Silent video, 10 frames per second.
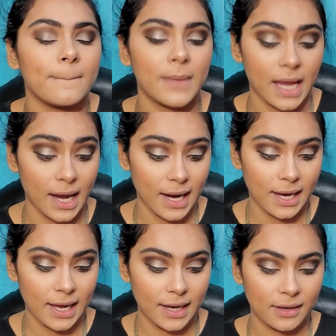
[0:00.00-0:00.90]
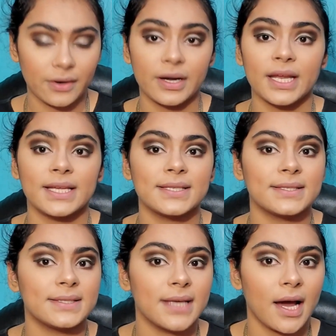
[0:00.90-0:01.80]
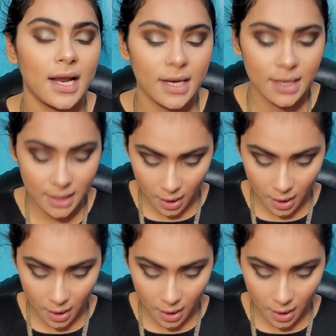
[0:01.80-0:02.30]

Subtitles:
My eyeliner is done.